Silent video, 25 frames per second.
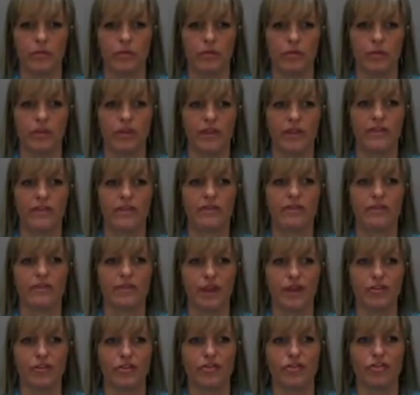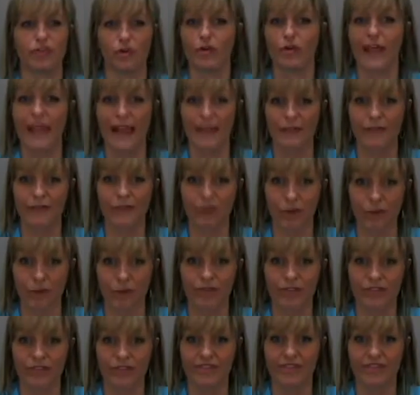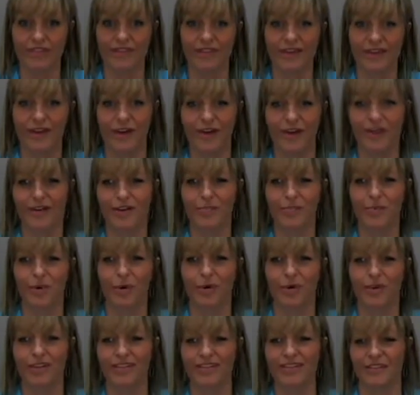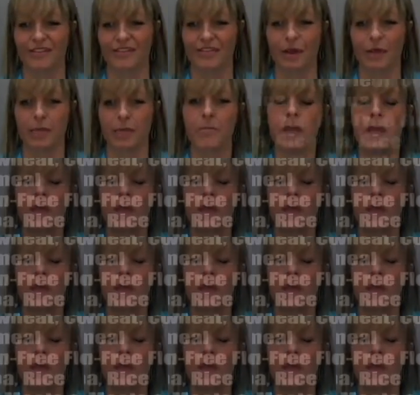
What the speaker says: things that don't have those components in them.